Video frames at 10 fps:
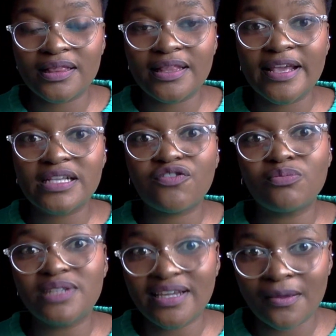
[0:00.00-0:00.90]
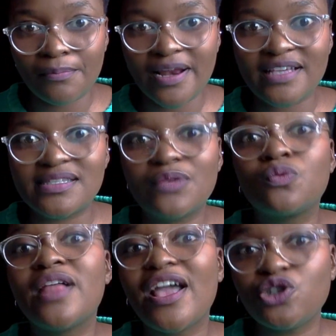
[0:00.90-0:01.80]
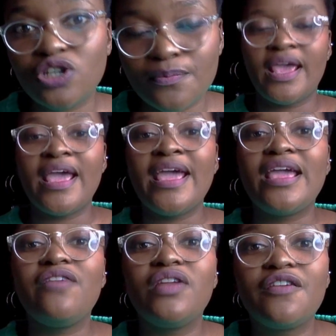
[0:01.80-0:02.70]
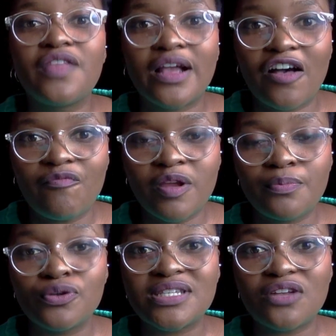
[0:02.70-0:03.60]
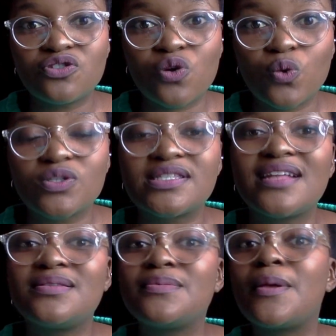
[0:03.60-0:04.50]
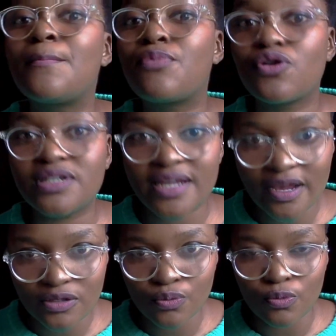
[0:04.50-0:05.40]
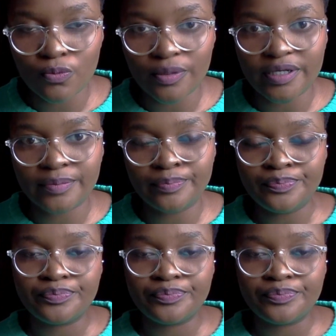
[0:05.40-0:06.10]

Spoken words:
things from taking place, that will actually, even if the government puts us laws that protect women